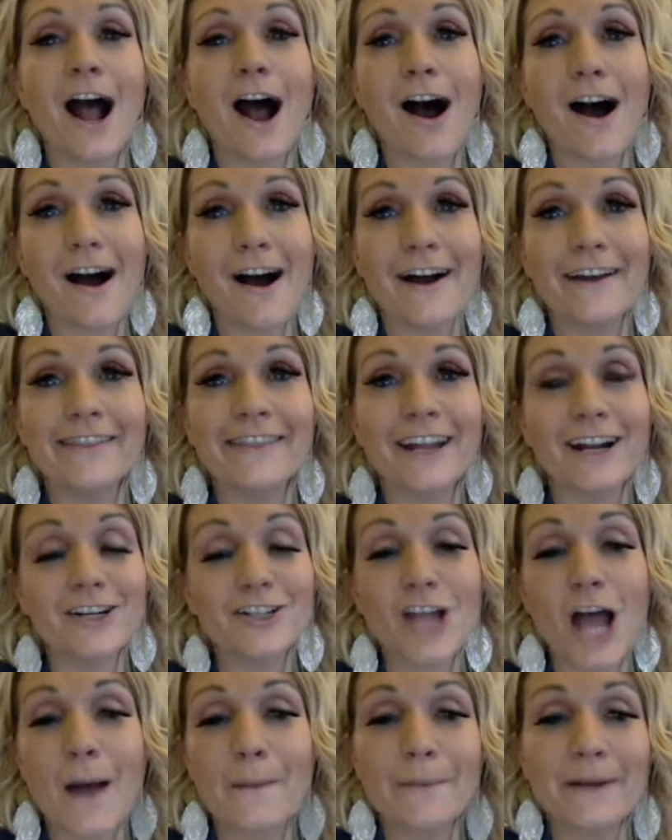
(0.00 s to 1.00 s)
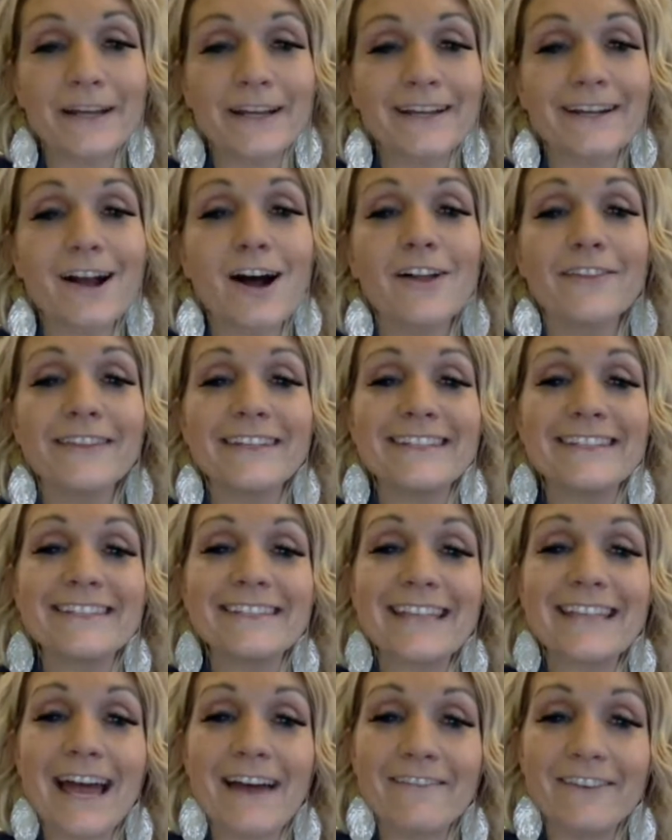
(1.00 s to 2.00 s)
on their topic called the
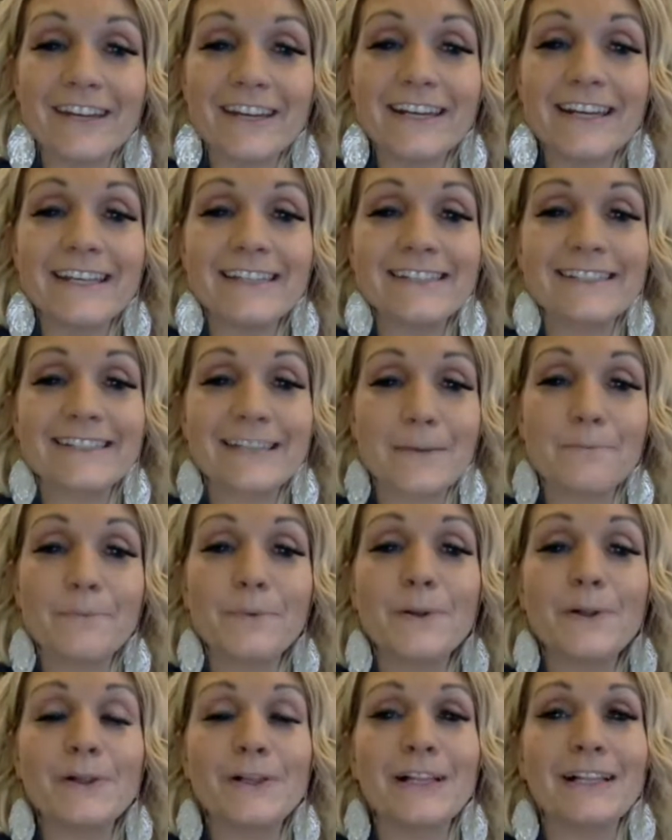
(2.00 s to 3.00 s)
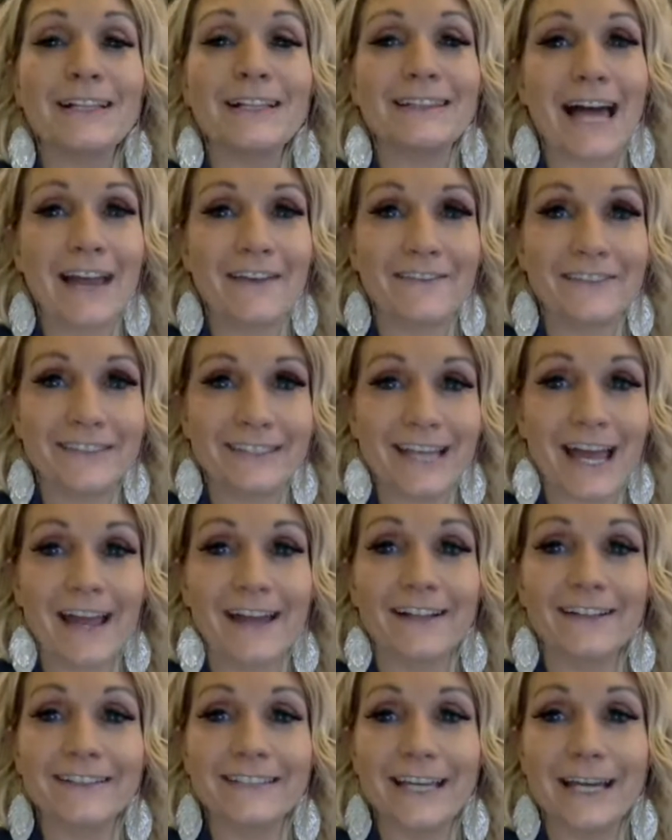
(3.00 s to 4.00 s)
7 Simple
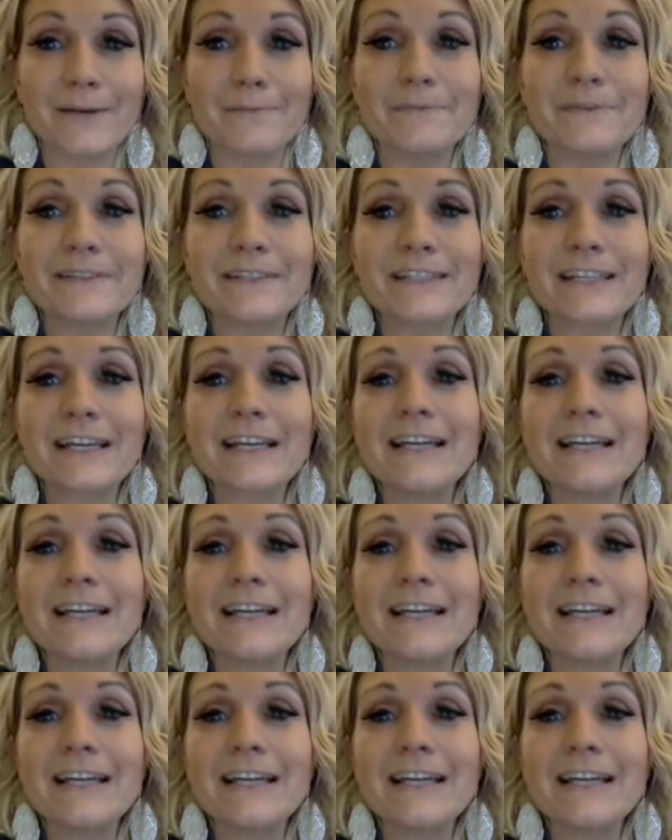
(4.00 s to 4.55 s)
Lifestyle Tips.